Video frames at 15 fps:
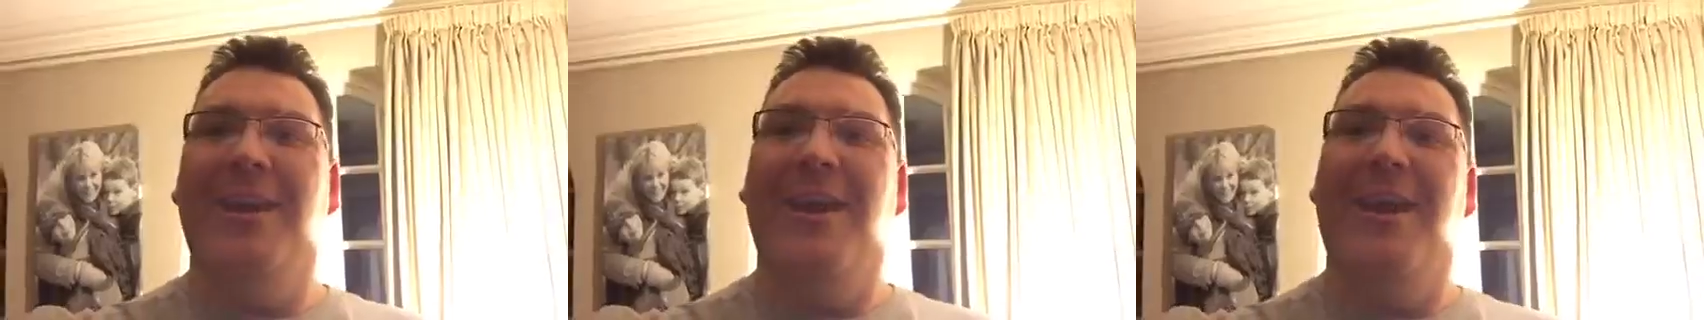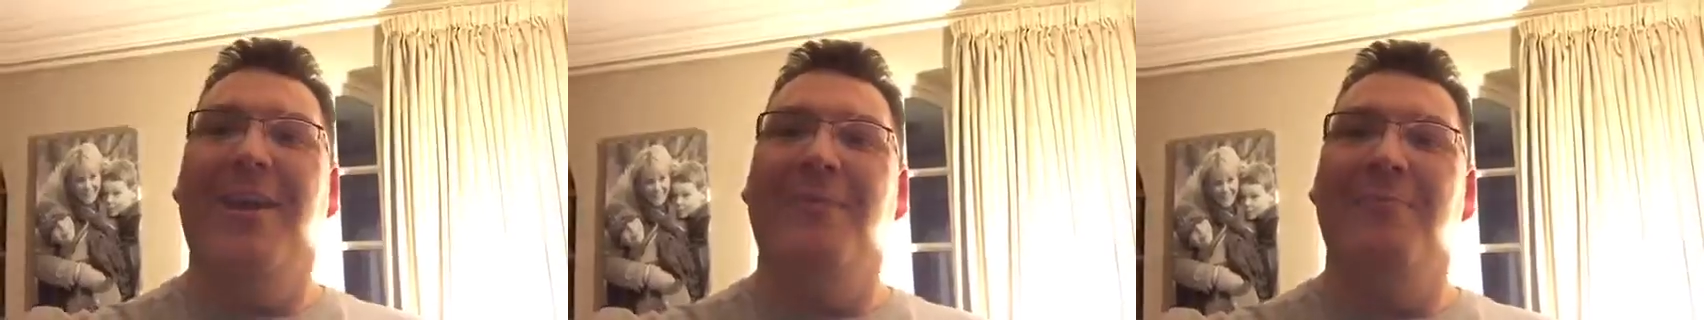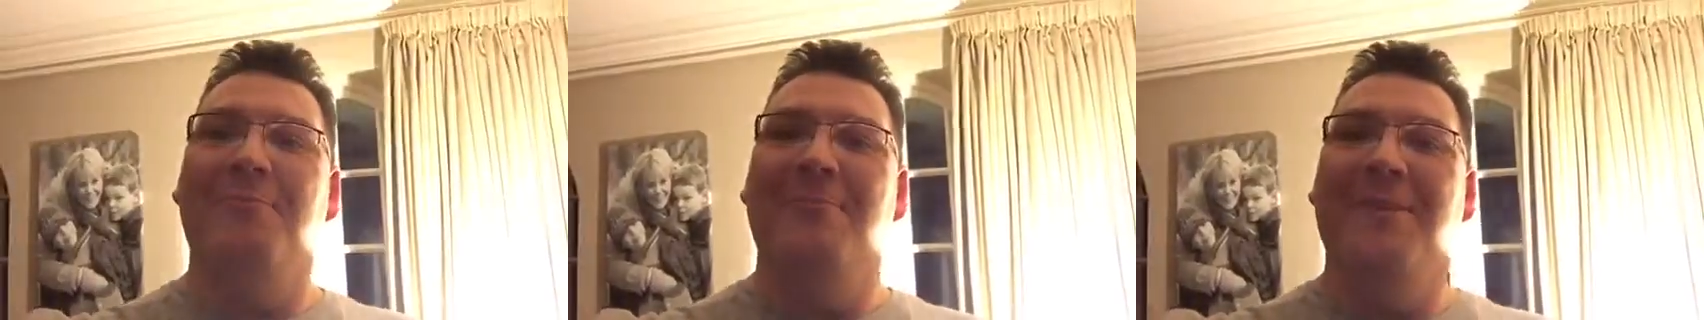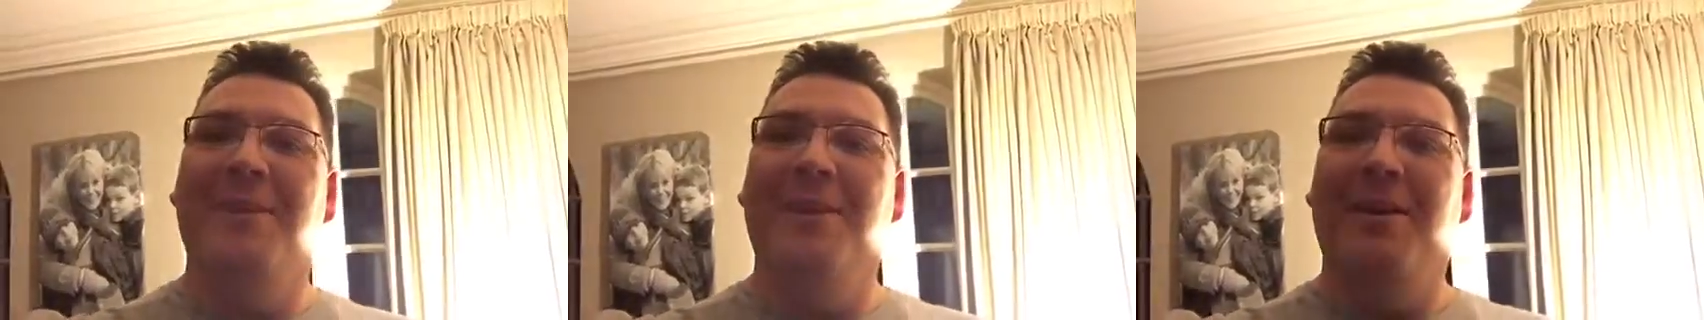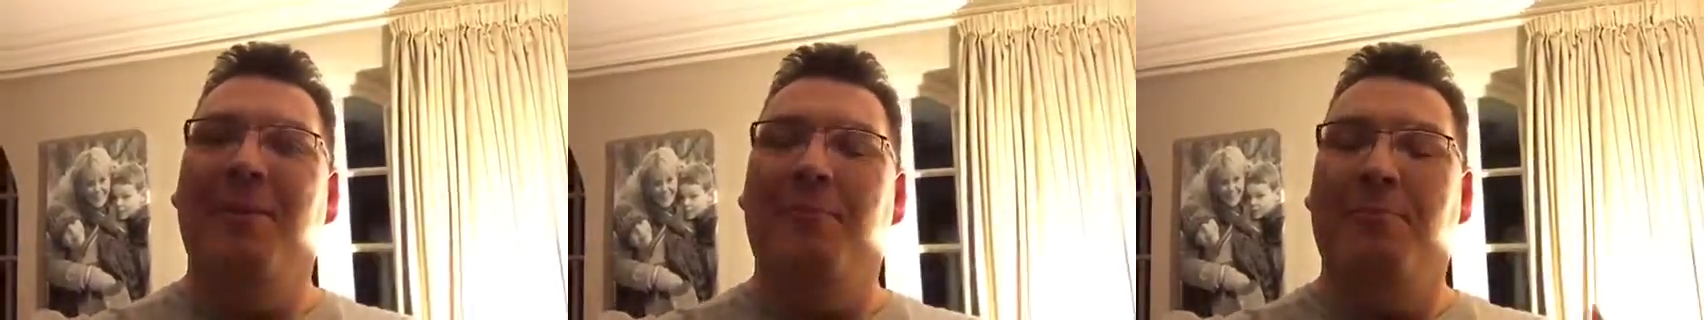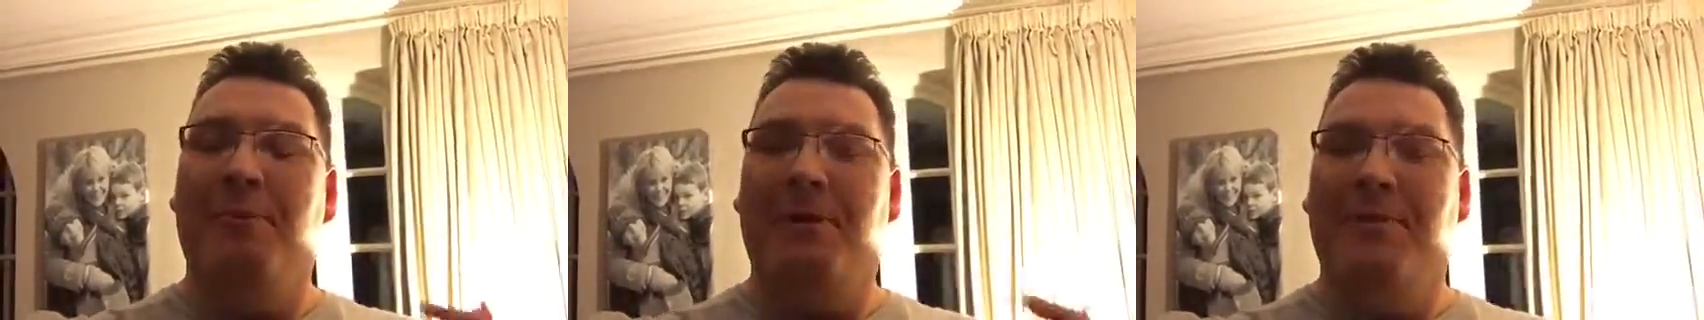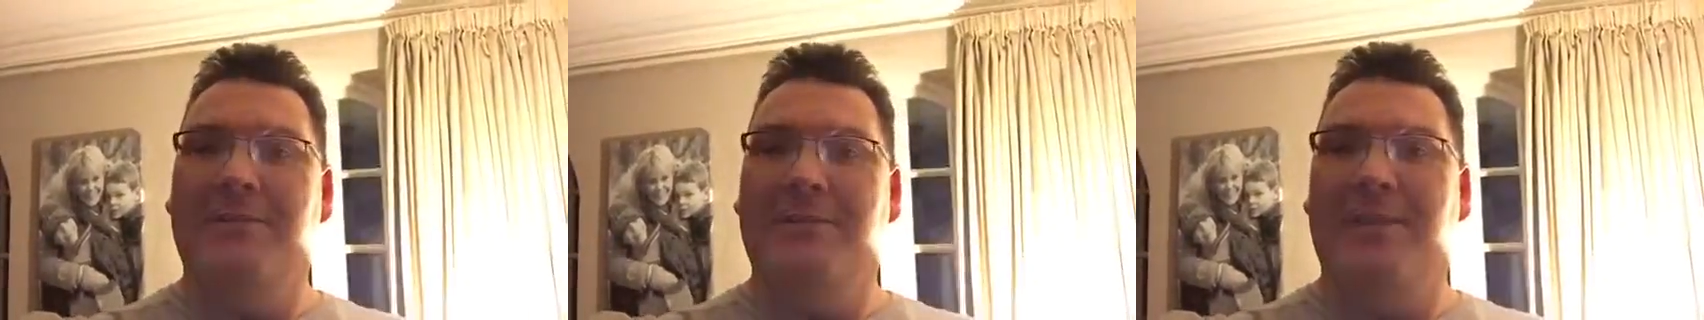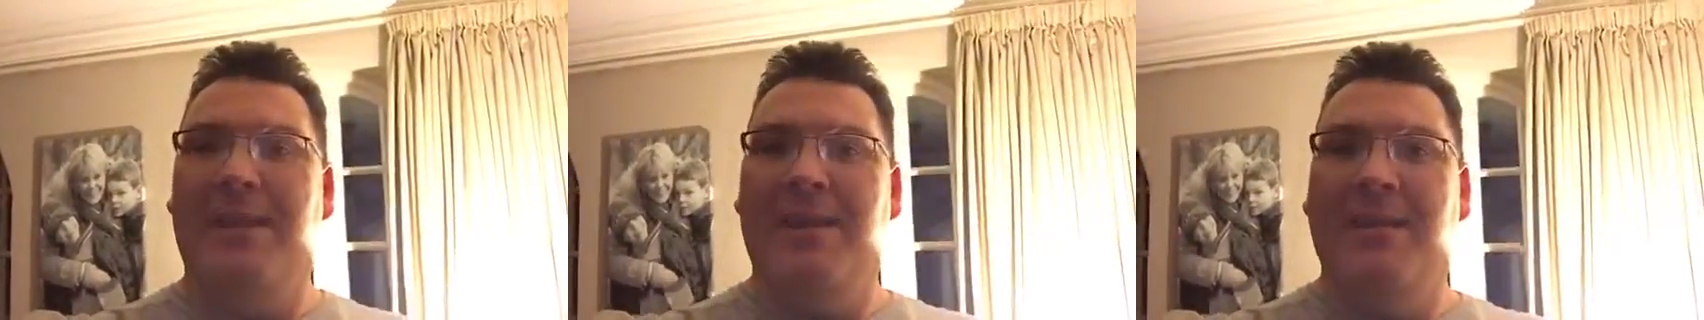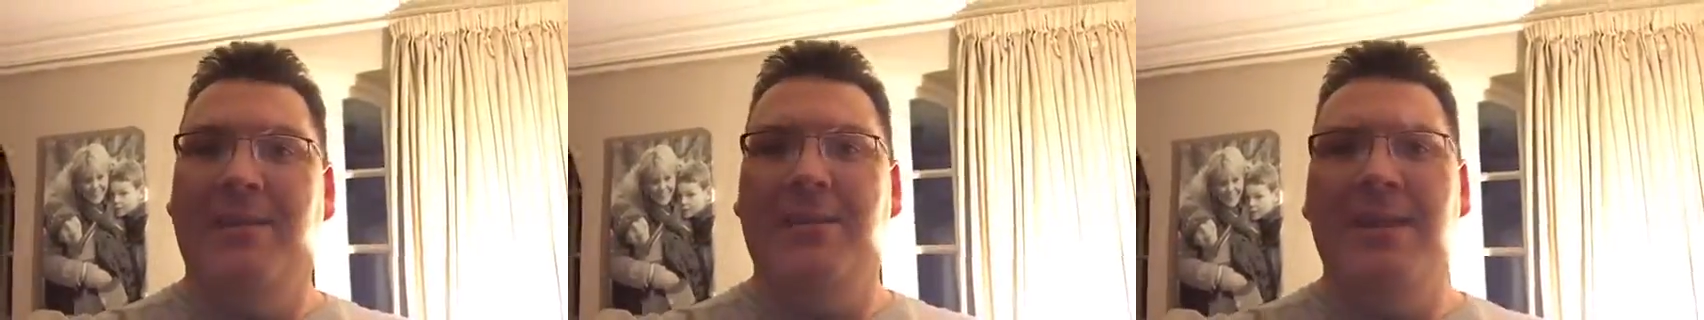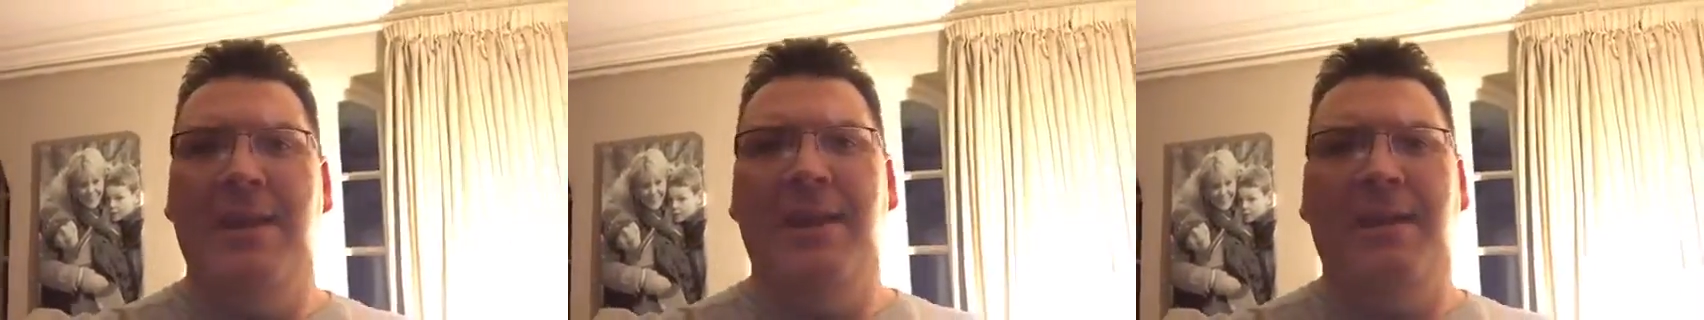But
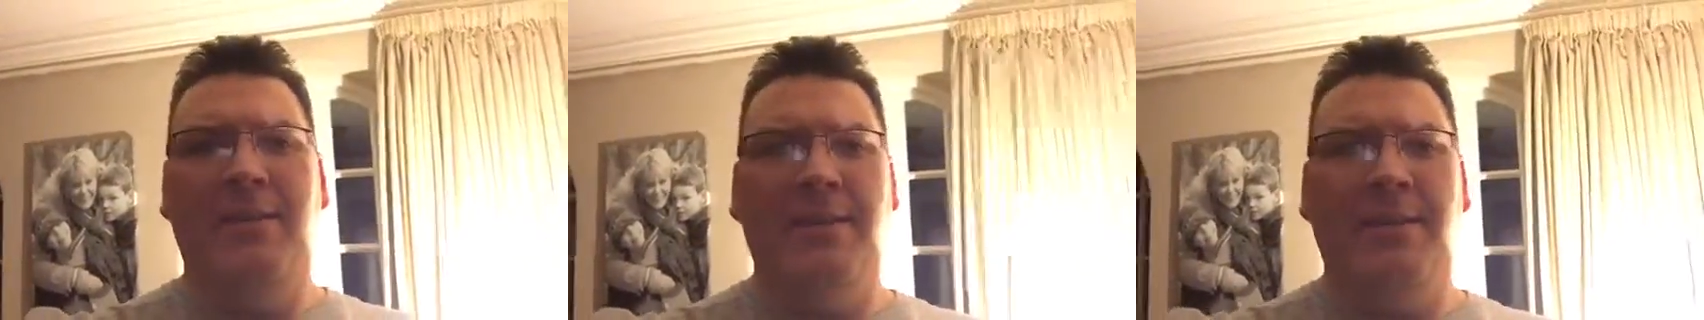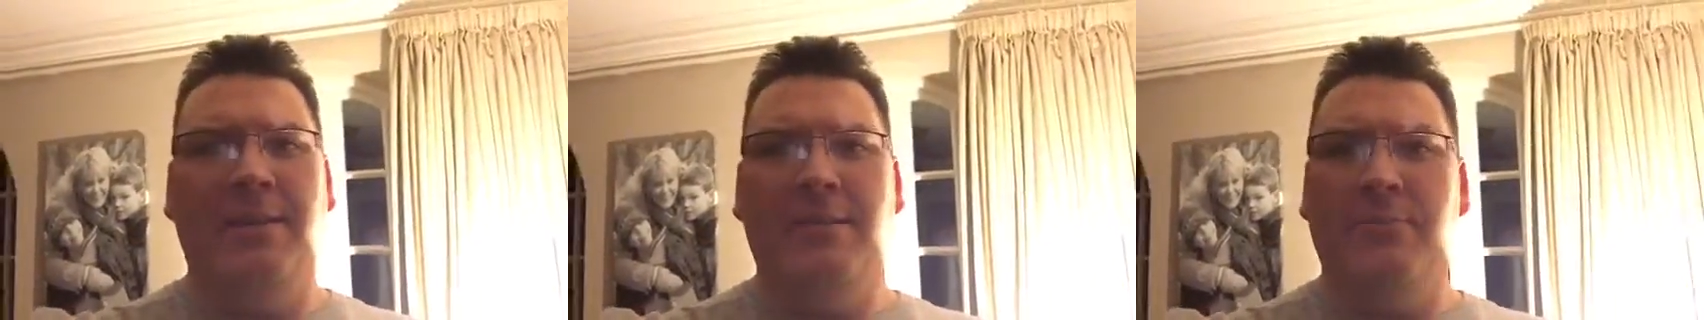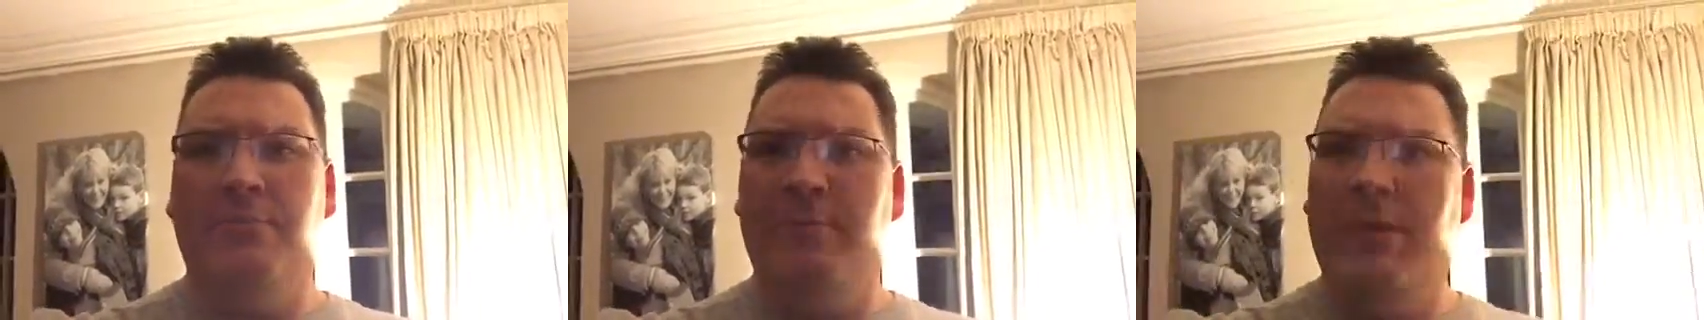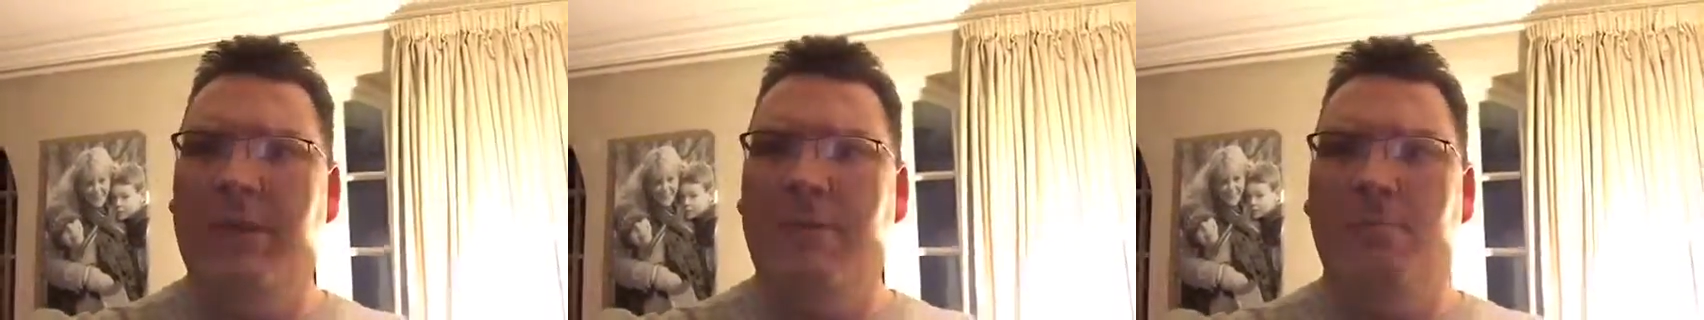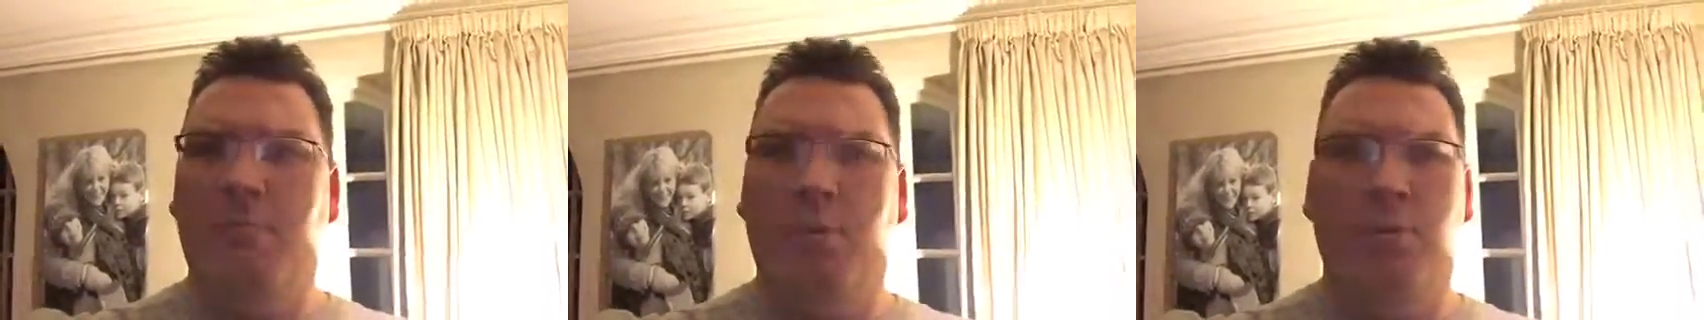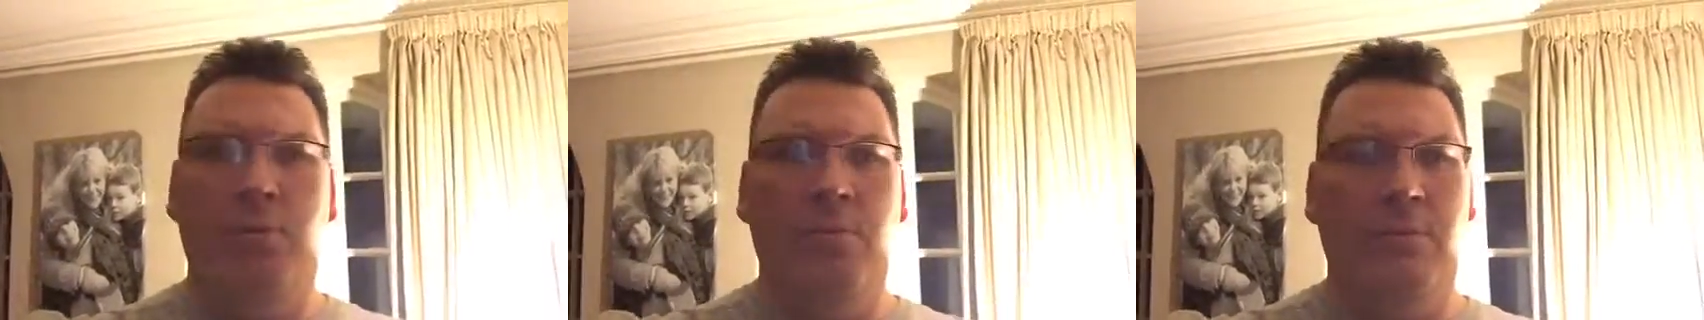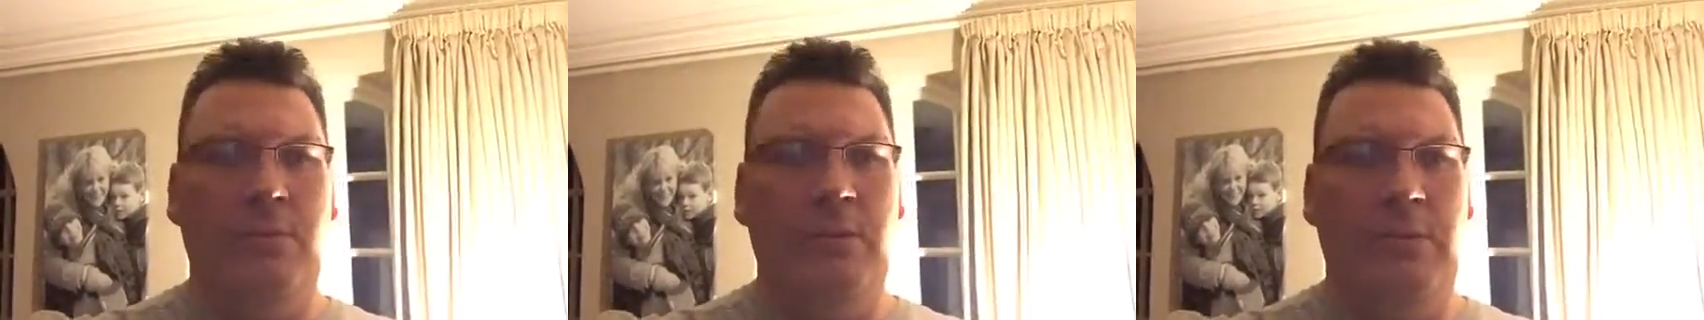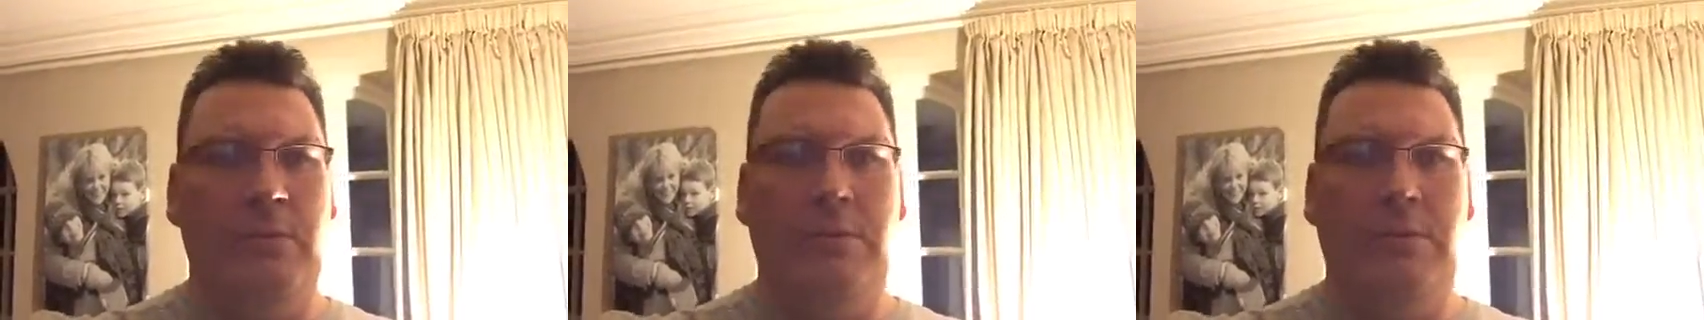I think it's really important to